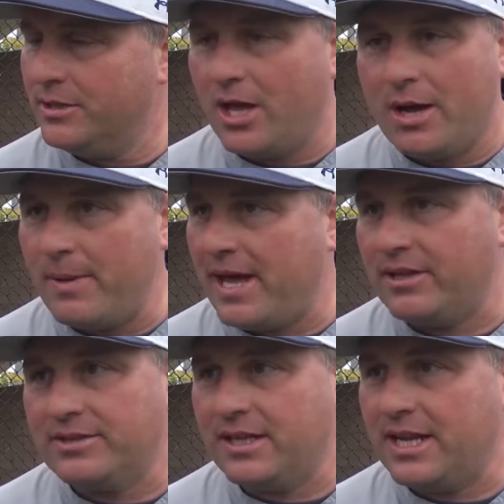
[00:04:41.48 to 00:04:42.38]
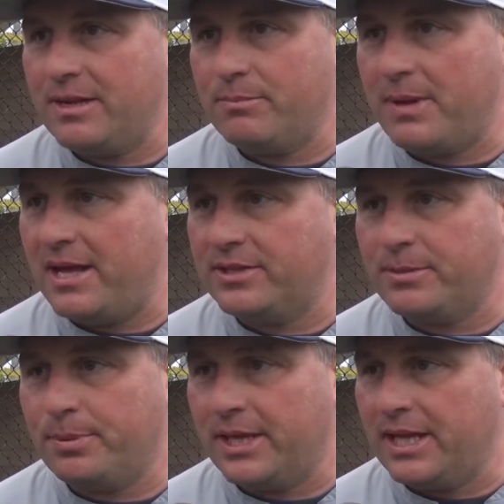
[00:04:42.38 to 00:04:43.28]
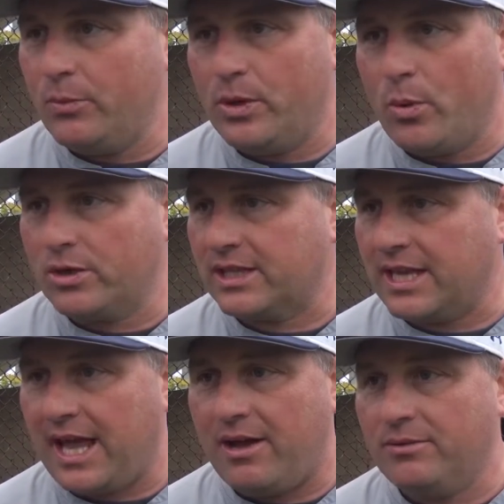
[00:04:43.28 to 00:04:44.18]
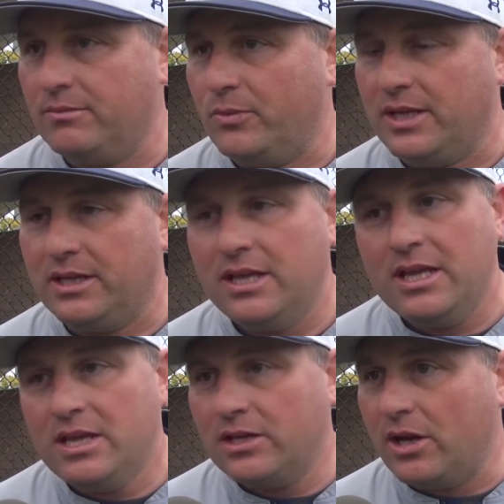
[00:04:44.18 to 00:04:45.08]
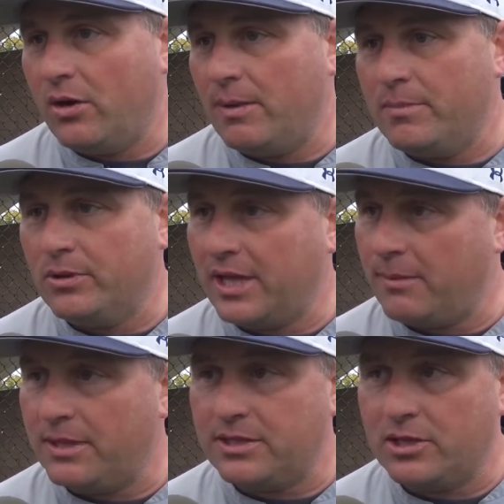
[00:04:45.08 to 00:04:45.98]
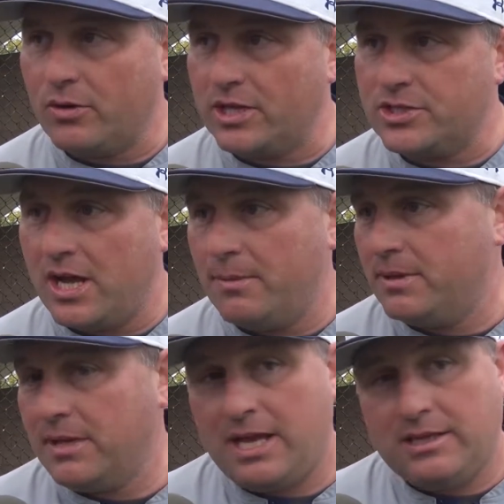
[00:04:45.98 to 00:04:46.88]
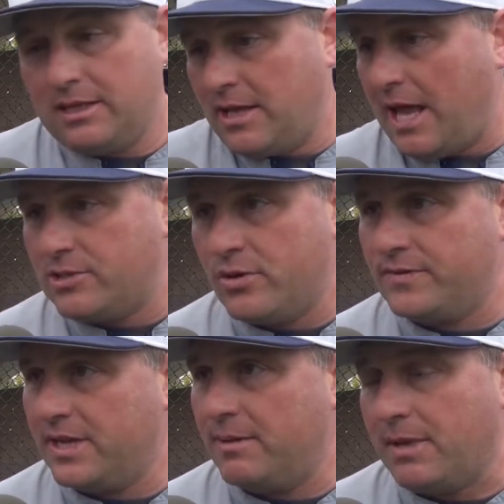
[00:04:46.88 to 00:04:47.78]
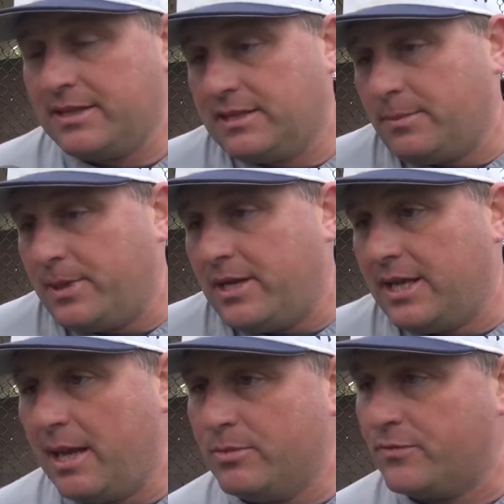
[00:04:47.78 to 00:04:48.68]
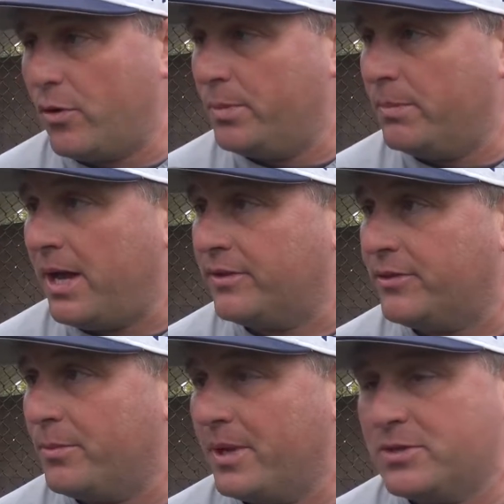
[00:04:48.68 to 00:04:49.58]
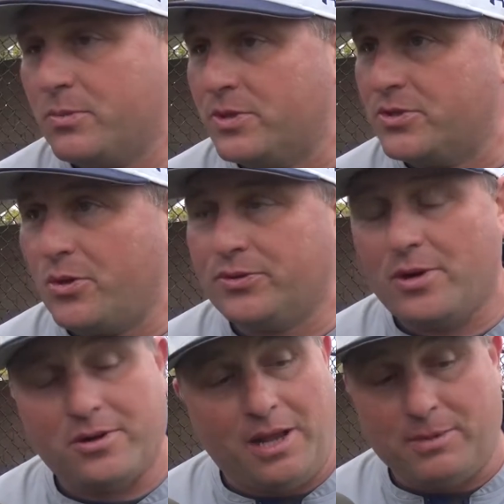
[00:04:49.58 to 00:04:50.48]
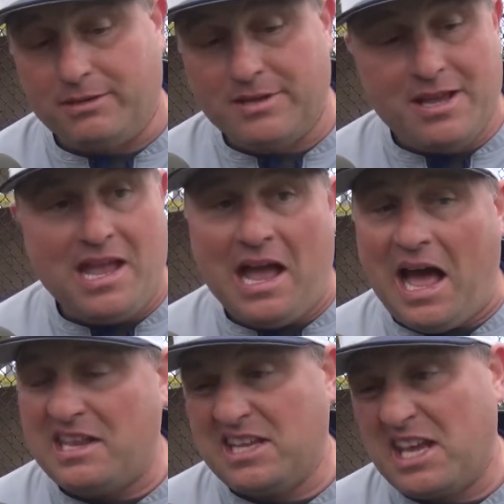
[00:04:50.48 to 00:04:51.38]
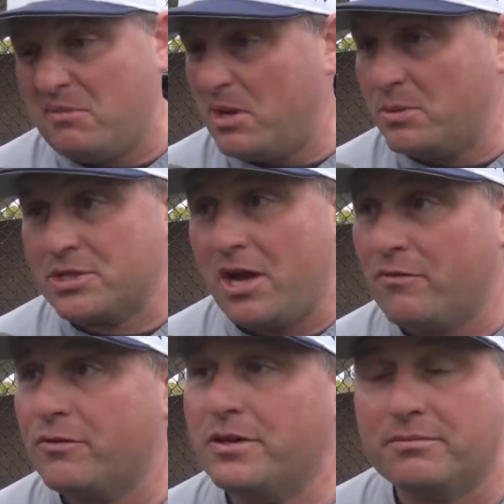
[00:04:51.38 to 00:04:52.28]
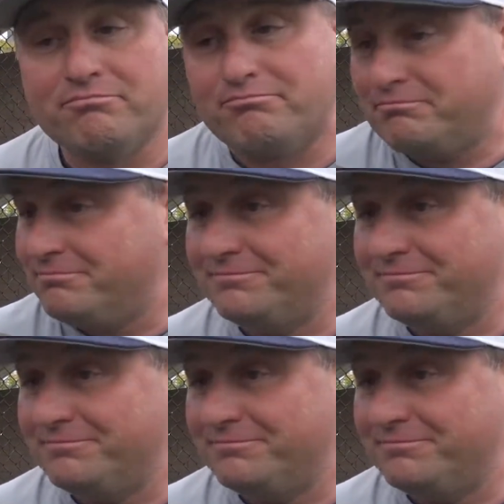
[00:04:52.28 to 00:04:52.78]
No, I battled and, then battled at the plate. We worked the count. We, you know, and Milk came in and did a great job. And, and hats off to them. I think the play of the game was Volpe behind third base when we stole third. I mean, I didn't think anybody was covering, and